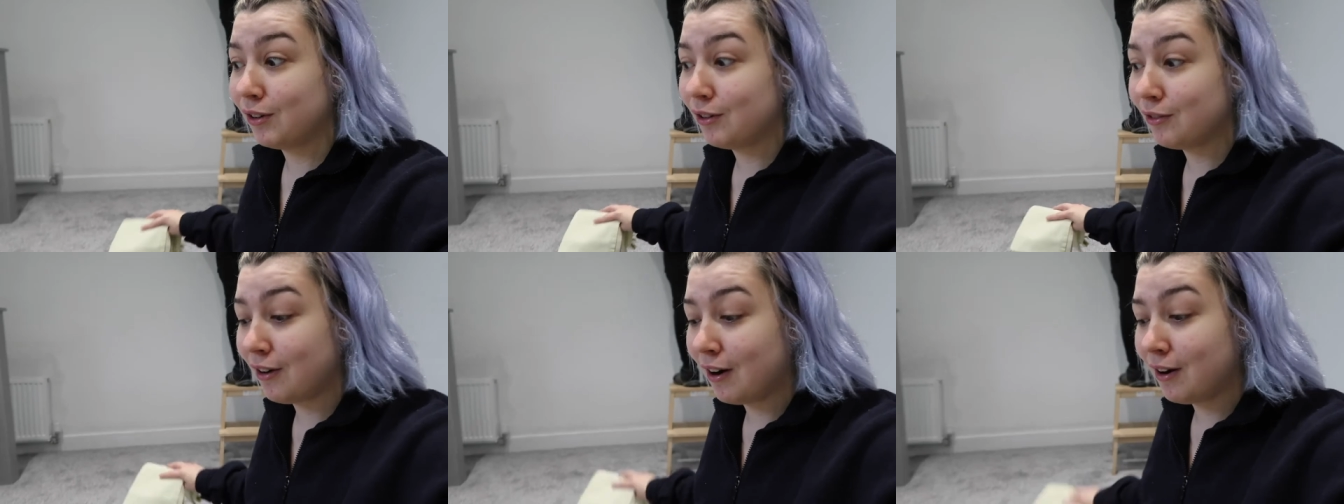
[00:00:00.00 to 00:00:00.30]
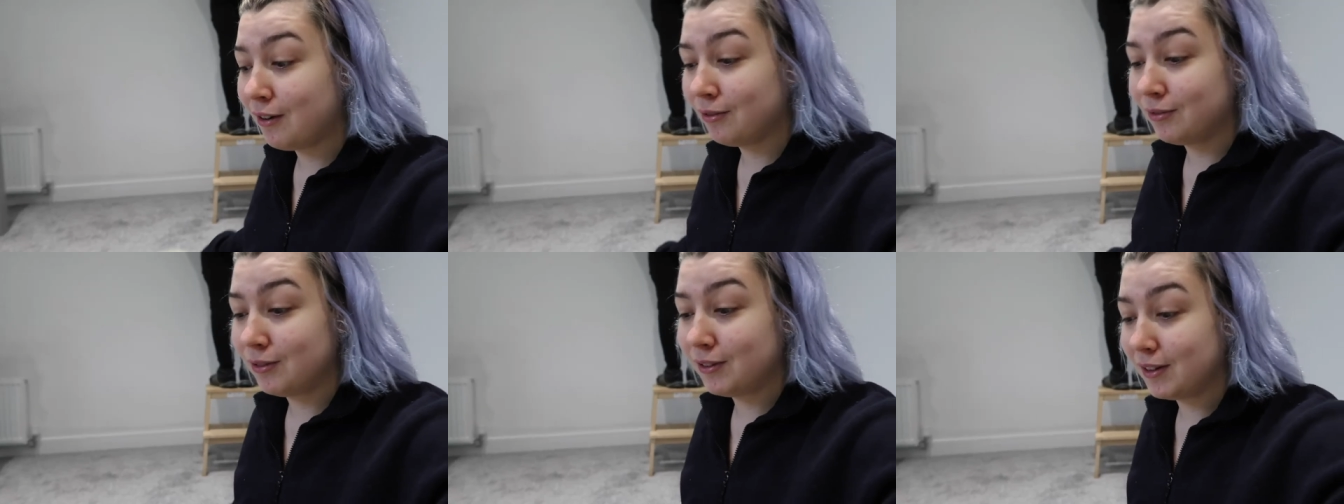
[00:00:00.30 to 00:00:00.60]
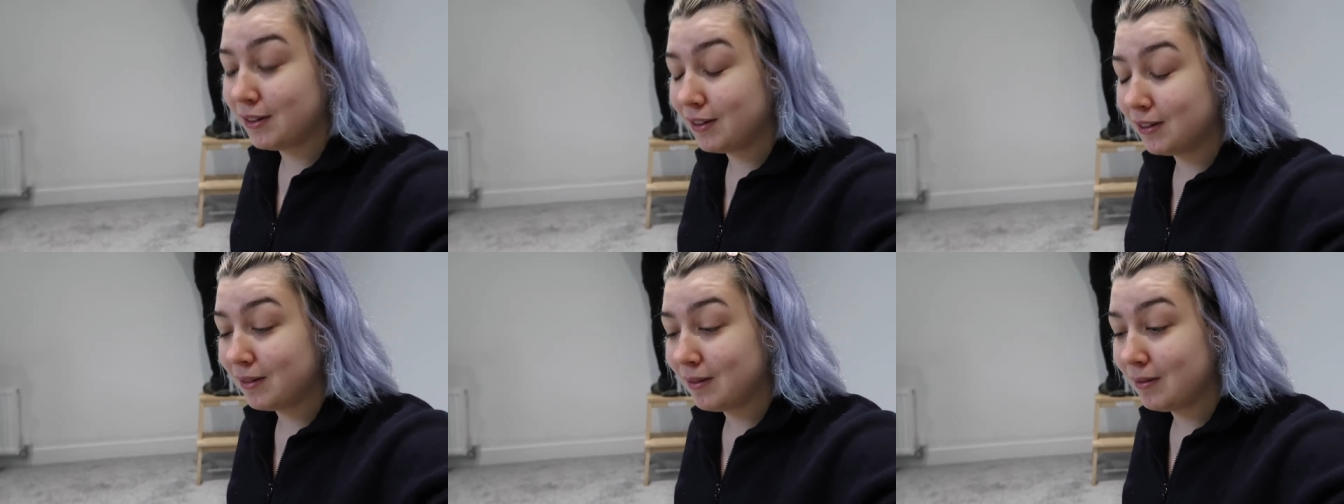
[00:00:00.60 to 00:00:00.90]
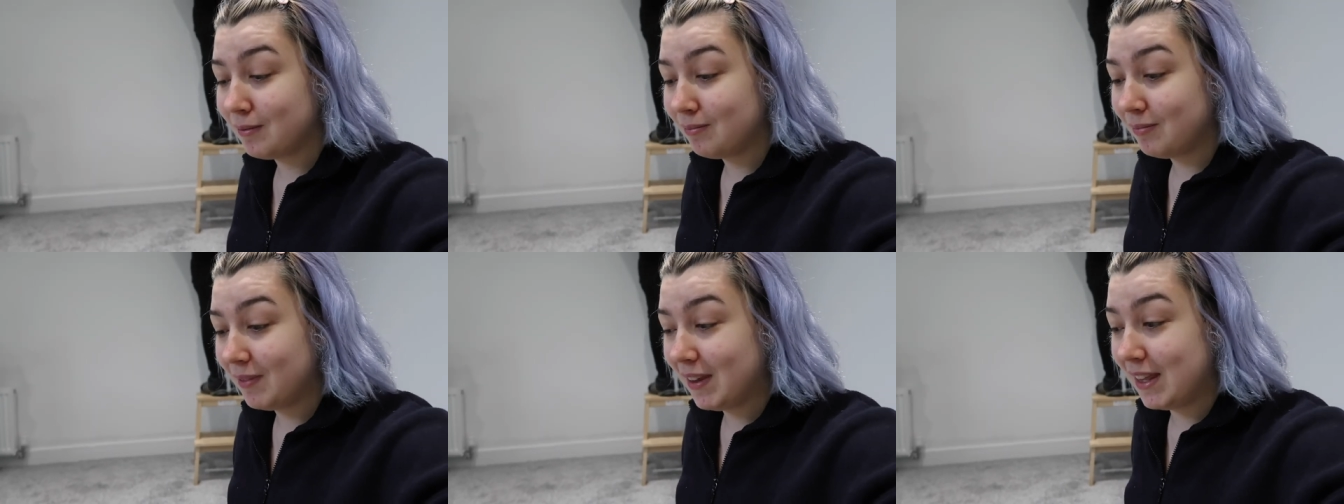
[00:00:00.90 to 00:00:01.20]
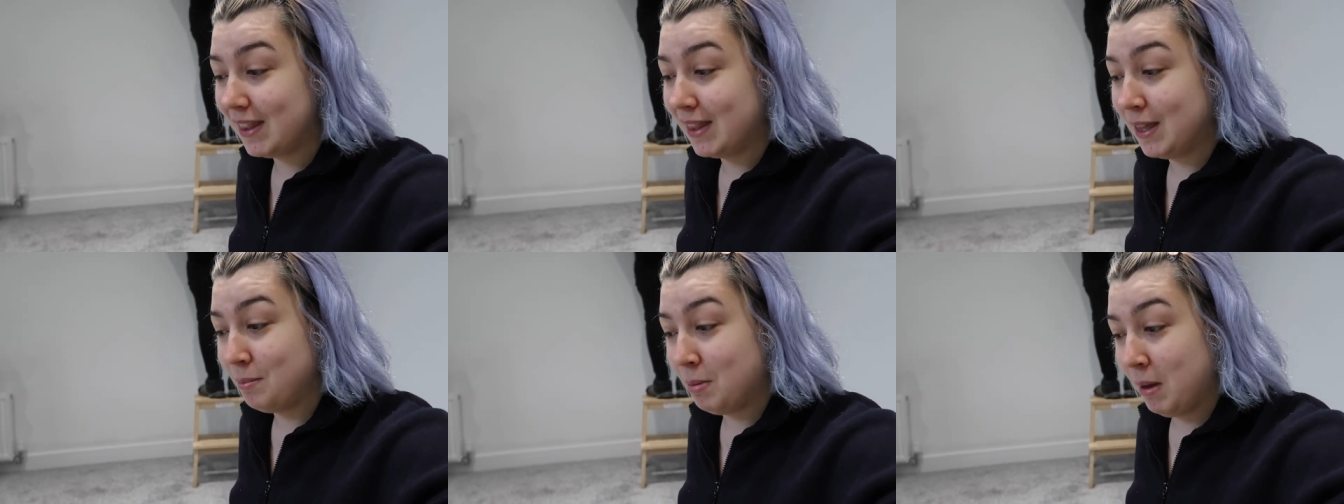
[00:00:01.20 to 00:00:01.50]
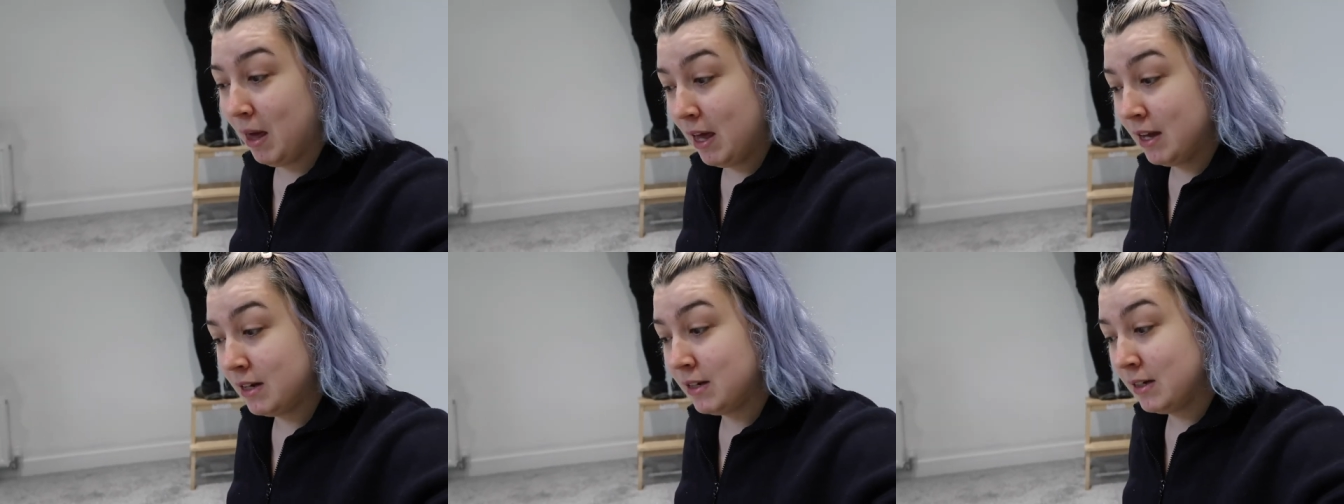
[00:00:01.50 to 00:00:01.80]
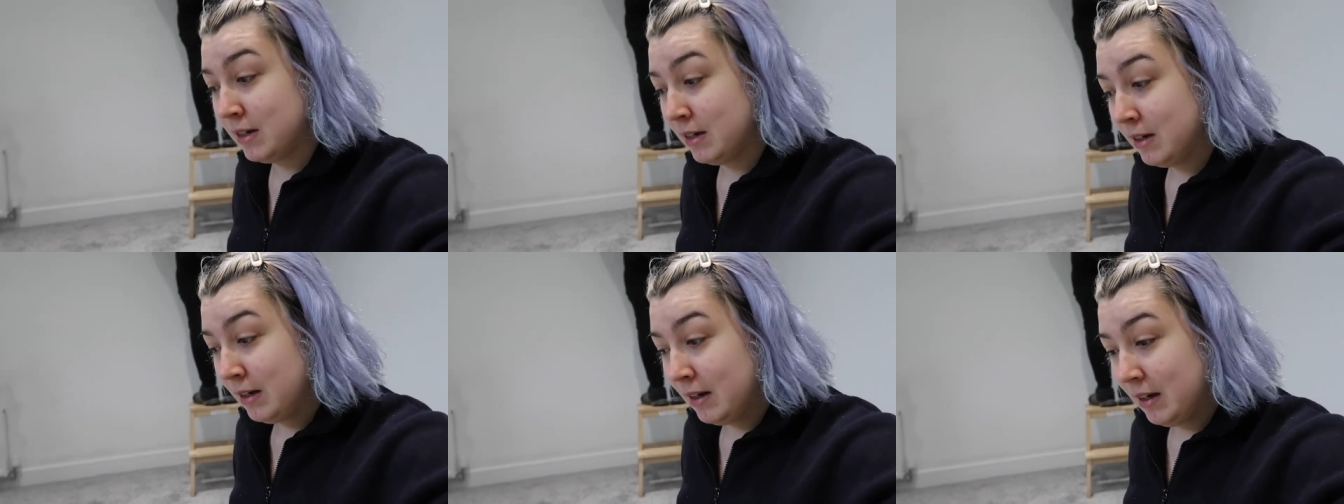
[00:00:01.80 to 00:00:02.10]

and crafts in the bed